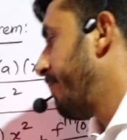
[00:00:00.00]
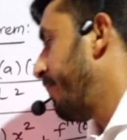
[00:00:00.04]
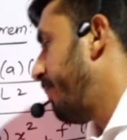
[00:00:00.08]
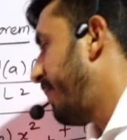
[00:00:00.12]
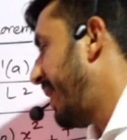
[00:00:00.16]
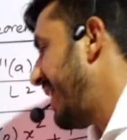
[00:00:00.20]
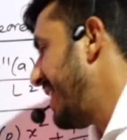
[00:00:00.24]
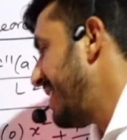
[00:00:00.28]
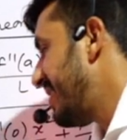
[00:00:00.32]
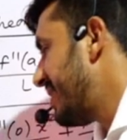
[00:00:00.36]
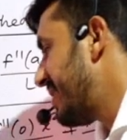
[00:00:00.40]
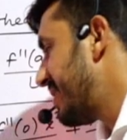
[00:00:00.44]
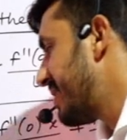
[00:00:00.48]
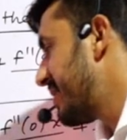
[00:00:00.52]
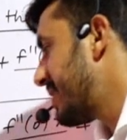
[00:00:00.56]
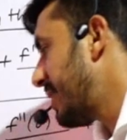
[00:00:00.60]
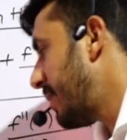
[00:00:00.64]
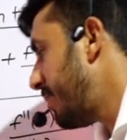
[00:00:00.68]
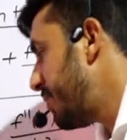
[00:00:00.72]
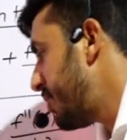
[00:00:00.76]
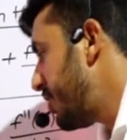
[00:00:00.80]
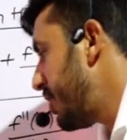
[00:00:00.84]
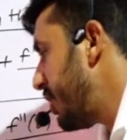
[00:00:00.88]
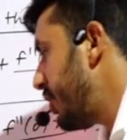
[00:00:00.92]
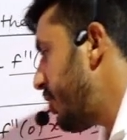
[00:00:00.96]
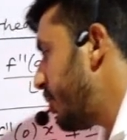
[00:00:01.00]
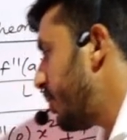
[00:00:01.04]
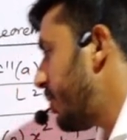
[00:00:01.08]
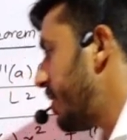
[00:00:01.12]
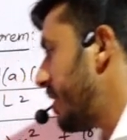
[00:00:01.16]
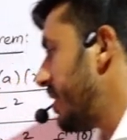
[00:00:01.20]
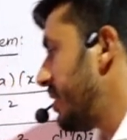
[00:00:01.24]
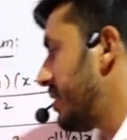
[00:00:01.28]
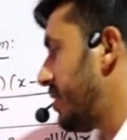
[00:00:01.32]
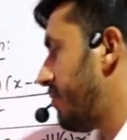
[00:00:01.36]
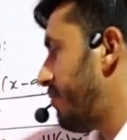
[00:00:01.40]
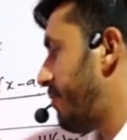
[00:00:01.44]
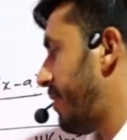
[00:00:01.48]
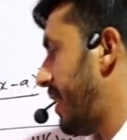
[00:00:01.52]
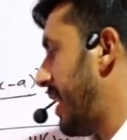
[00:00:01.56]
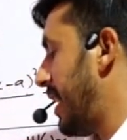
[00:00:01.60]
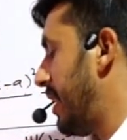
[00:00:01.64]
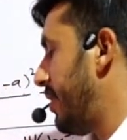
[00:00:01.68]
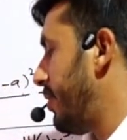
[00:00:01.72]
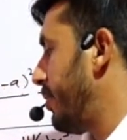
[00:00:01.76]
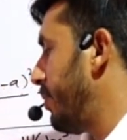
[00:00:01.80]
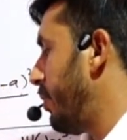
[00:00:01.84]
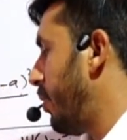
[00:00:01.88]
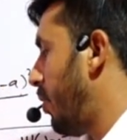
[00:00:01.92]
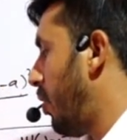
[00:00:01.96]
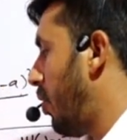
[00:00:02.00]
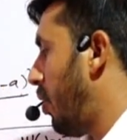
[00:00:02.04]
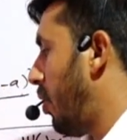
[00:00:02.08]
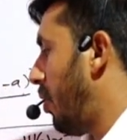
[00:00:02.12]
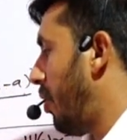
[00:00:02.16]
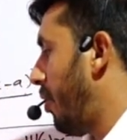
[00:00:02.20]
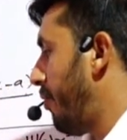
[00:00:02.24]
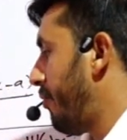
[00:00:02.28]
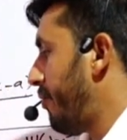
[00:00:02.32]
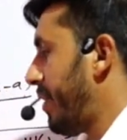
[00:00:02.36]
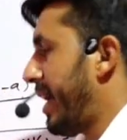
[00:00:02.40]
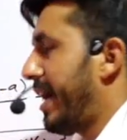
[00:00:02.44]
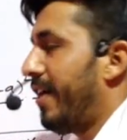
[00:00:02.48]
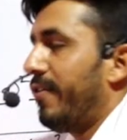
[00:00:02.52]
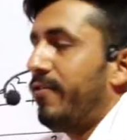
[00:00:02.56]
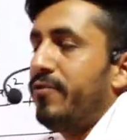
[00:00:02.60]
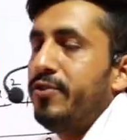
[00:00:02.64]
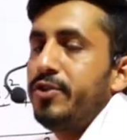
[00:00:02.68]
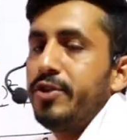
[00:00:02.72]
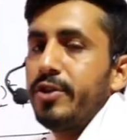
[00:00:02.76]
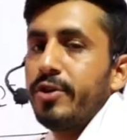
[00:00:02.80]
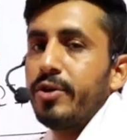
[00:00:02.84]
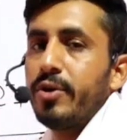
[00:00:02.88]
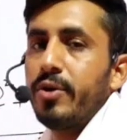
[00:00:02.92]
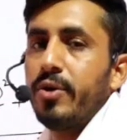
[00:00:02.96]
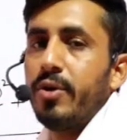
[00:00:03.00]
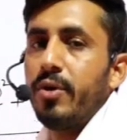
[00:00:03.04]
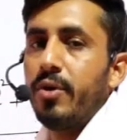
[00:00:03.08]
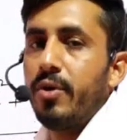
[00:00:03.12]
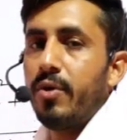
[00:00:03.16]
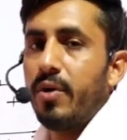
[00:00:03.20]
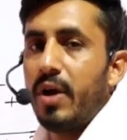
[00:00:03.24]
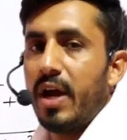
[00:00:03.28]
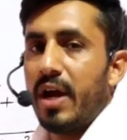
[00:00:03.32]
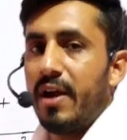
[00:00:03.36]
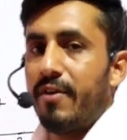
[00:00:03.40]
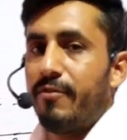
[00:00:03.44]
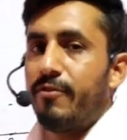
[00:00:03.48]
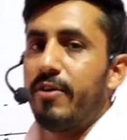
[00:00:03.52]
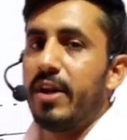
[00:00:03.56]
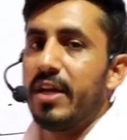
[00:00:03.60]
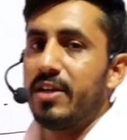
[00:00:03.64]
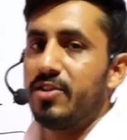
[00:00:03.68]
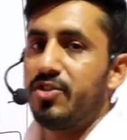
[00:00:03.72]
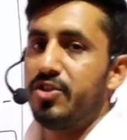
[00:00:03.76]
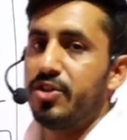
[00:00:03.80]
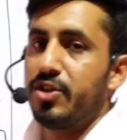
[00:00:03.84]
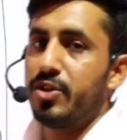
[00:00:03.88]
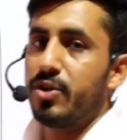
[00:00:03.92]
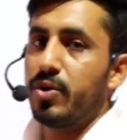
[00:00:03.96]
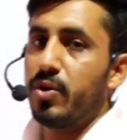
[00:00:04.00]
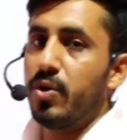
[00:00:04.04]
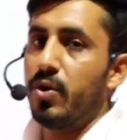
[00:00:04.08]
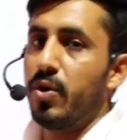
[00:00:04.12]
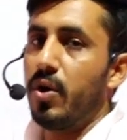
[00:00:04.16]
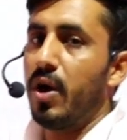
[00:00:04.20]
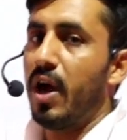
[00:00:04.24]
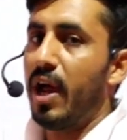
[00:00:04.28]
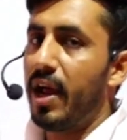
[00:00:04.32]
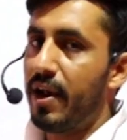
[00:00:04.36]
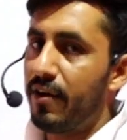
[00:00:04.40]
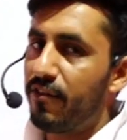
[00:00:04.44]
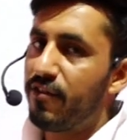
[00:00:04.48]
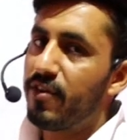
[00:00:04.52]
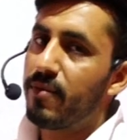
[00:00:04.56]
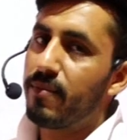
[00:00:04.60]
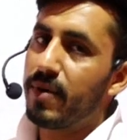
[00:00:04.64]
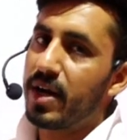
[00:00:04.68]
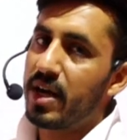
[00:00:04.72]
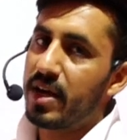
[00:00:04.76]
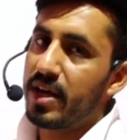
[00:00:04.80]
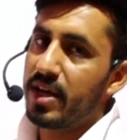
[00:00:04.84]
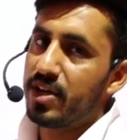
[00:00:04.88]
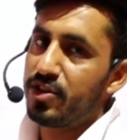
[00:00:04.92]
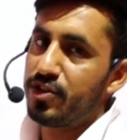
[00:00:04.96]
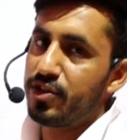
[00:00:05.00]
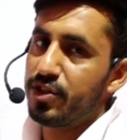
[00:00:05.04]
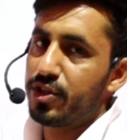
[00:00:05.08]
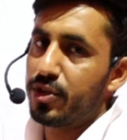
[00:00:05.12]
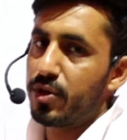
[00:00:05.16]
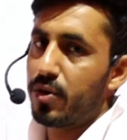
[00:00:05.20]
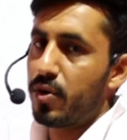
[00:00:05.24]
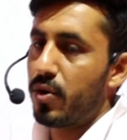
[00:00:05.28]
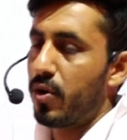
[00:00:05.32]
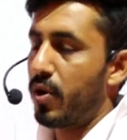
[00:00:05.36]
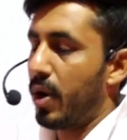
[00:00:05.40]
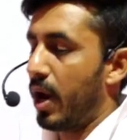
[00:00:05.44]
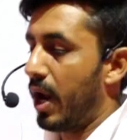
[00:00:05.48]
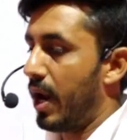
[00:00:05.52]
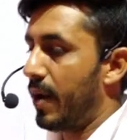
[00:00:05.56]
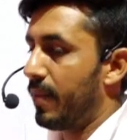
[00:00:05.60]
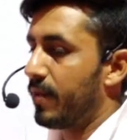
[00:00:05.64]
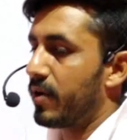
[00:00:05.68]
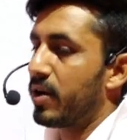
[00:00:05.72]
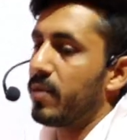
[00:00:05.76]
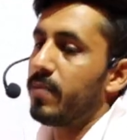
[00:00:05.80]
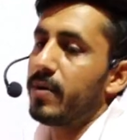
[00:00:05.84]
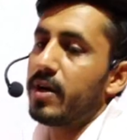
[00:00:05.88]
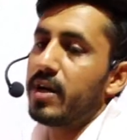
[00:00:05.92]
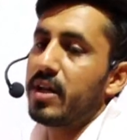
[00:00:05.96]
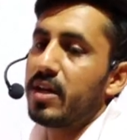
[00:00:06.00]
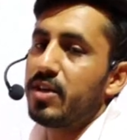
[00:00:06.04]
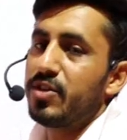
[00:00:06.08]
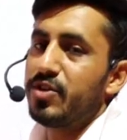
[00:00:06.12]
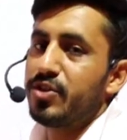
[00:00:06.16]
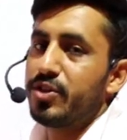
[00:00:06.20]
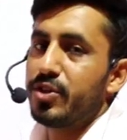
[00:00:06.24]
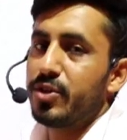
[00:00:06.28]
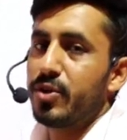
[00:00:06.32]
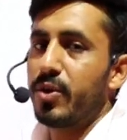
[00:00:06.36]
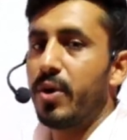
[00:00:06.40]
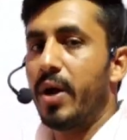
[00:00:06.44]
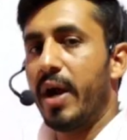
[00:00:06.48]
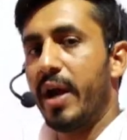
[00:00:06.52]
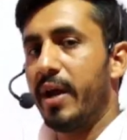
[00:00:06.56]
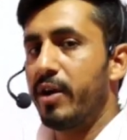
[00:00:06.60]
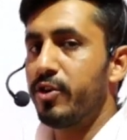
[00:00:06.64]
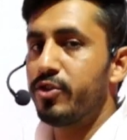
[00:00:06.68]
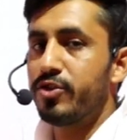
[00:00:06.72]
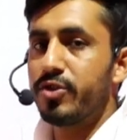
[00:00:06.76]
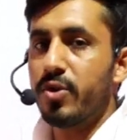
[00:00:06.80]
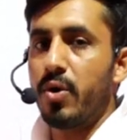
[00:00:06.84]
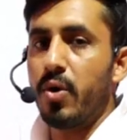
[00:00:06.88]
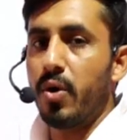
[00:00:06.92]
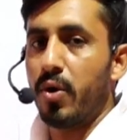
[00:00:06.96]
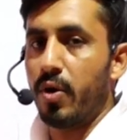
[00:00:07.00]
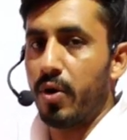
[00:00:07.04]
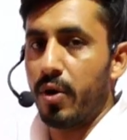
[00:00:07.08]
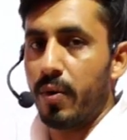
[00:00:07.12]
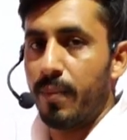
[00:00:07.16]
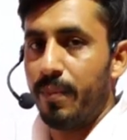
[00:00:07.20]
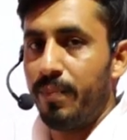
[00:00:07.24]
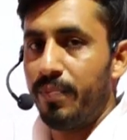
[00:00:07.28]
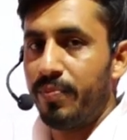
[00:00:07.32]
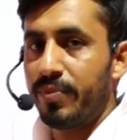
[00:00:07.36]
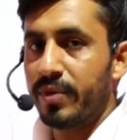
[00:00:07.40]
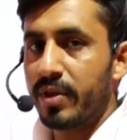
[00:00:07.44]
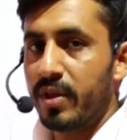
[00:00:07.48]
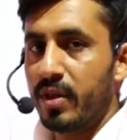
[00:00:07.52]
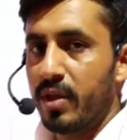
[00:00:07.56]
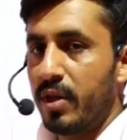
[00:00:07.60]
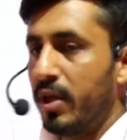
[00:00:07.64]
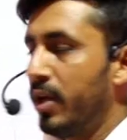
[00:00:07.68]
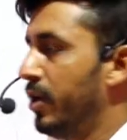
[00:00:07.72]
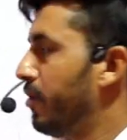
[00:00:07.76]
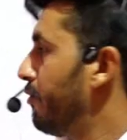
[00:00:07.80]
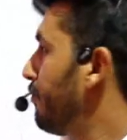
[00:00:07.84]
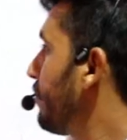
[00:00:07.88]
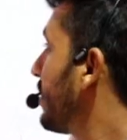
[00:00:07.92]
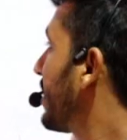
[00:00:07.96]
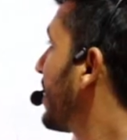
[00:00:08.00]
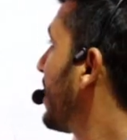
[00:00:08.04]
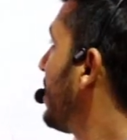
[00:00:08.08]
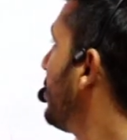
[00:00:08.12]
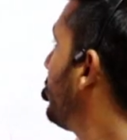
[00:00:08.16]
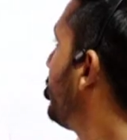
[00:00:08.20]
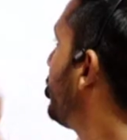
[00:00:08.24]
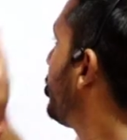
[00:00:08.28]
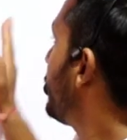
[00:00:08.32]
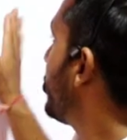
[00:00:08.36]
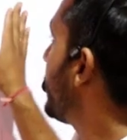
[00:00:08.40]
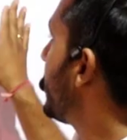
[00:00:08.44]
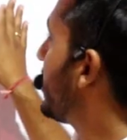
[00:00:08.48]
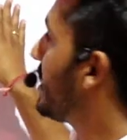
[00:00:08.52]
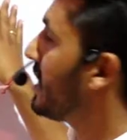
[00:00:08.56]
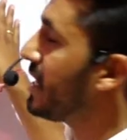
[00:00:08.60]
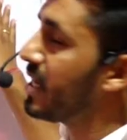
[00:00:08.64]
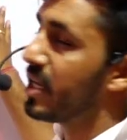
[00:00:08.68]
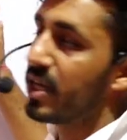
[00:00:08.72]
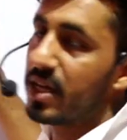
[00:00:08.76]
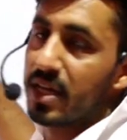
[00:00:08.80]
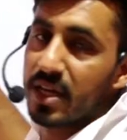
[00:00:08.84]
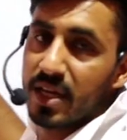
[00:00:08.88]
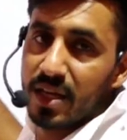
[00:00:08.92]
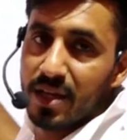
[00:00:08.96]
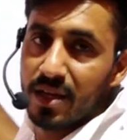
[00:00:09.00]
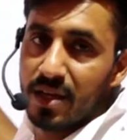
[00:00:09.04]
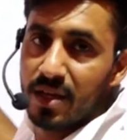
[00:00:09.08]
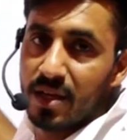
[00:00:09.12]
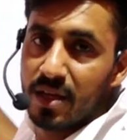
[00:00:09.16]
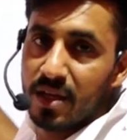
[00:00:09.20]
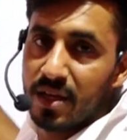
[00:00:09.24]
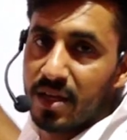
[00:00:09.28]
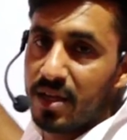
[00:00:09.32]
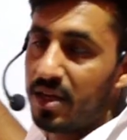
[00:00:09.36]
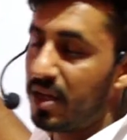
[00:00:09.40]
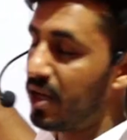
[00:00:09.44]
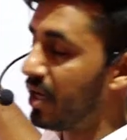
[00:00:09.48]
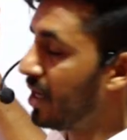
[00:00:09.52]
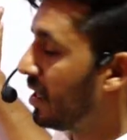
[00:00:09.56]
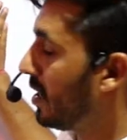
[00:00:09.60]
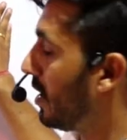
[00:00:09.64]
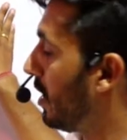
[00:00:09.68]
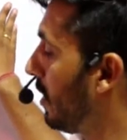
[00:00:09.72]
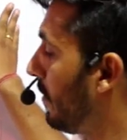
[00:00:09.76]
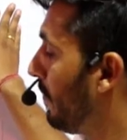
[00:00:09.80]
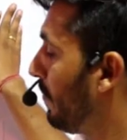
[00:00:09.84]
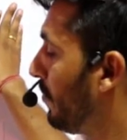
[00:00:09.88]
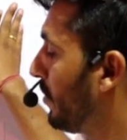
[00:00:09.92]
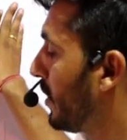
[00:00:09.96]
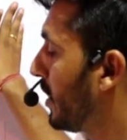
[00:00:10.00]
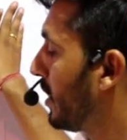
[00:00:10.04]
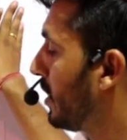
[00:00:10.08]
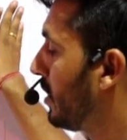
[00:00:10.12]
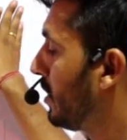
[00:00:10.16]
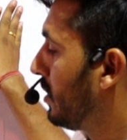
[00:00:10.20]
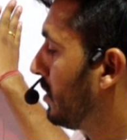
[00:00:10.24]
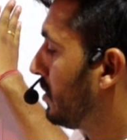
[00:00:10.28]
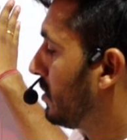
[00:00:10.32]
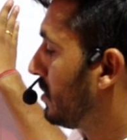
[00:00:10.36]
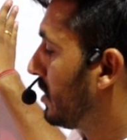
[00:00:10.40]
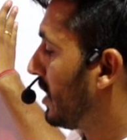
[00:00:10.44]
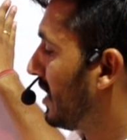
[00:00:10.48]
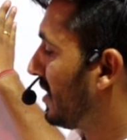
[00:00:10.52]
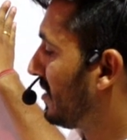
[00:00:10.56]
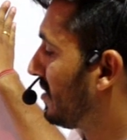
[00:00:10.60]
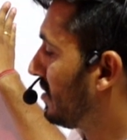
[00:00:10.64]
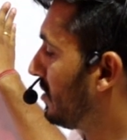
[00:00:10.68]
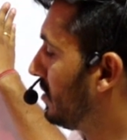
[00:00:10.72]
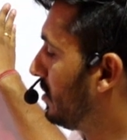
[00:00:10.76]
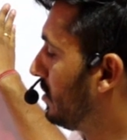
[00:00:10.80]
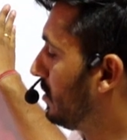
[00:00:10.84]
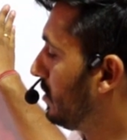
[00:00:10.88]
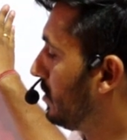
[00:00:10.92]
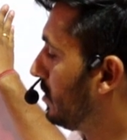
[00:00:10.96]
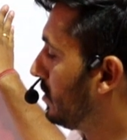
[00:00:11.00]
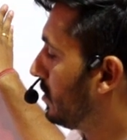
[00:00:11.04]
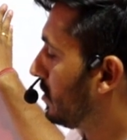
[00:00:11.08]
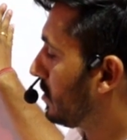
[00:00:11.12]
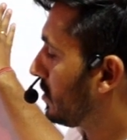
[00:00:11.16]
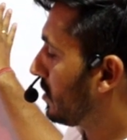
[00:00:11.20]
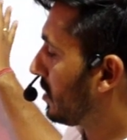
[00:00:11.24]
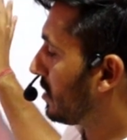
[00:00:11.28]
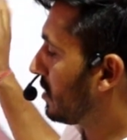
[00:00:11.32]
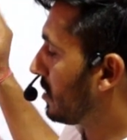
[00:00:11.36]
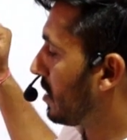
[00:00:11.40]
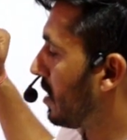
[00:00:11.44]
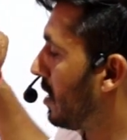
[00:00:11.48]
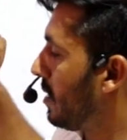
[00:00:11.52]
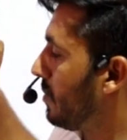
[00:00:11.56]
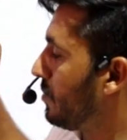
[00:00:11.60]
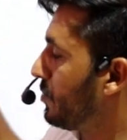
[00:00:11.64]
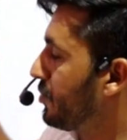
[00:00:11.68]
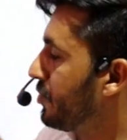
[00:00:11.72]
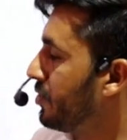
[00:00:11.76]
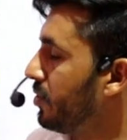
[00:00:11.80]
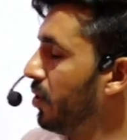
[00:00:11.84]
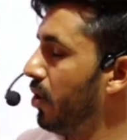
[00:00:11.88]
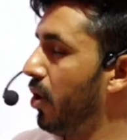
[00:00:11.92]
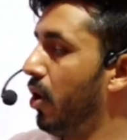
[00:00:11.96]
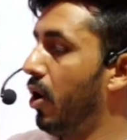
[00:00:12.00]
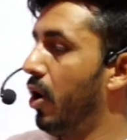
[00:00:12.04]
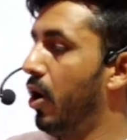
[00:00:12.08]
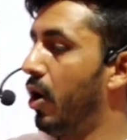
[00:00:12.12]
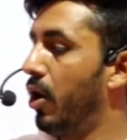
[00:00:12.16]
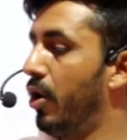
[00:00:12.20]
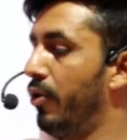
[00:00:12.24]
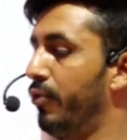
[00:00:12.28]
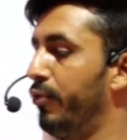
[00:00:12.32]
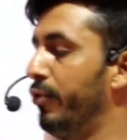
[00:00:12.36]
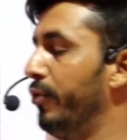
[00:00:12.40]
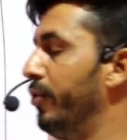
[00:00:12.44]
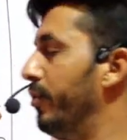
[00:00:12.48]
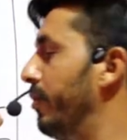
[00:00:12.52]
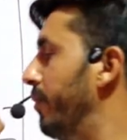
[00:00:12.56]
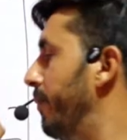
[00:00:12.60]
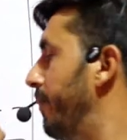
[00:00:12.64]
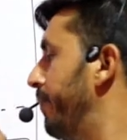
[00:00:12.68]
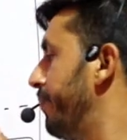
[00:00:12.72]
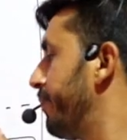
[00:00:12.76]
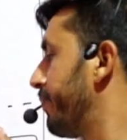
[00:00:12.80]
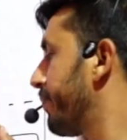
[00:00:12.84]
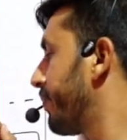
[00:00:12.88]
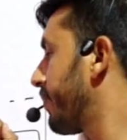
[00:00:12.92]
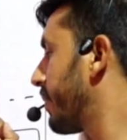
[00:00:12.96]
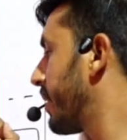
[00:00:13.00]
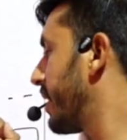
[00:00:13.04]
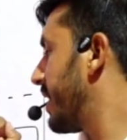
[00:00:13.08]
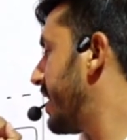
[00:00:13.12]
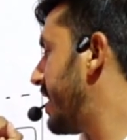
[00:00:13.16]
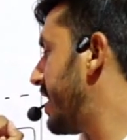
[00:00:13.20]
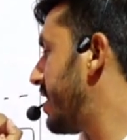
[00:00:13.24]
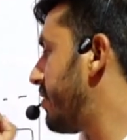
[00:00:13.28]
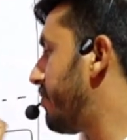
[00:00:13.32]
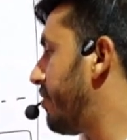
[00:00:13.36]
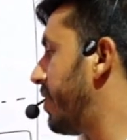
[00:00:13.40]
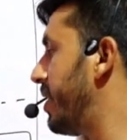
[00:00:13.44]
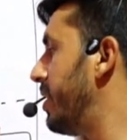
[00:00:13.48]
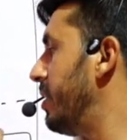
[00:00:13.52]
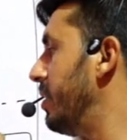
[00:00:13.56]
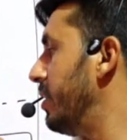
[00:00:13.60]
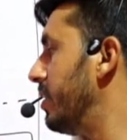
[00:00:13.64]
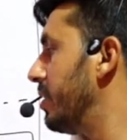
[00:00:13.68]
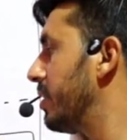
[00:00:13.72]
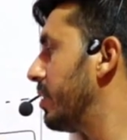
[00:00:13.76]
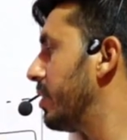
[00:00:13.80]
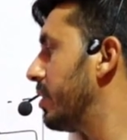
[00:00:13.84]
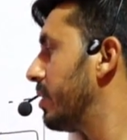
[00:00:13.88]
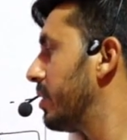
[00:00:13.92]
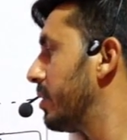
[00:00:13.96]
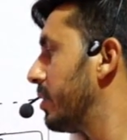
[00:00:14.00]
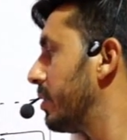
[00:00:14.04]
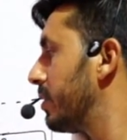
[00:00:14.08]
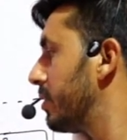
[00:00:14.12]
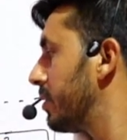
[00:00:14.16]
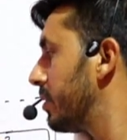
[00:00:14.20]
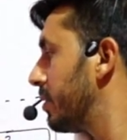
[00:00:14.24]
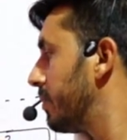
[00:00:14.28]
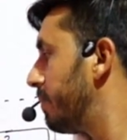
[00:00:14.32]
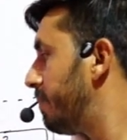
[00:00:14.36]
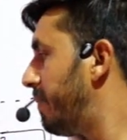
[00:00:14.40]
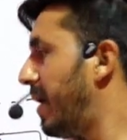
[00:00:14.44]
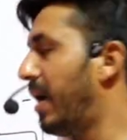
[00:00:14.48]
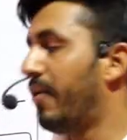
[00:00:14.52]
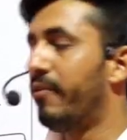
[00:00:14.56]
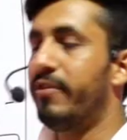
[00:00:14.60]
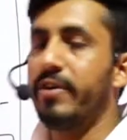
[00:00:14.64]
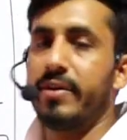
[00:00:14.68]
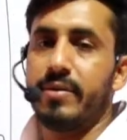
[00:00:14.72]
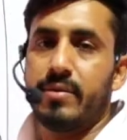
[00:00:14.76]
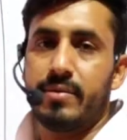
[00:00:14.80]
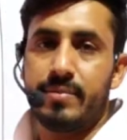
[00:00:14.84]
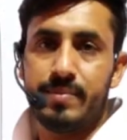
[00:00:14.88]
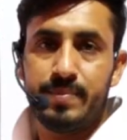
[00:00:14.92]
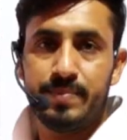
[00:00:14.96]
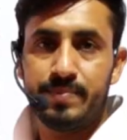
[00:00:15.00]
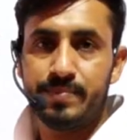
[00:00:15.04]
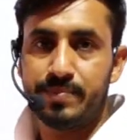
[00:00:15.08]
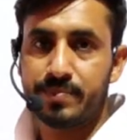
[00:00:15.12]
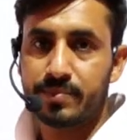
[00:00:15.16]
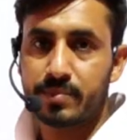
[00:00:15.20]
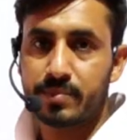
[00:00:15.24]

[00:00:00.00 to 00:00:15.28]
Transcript: by substituting the value of f0, f dash 0, f double dash 0, f triple dash 0 and so on, we can see here that the terms of even power,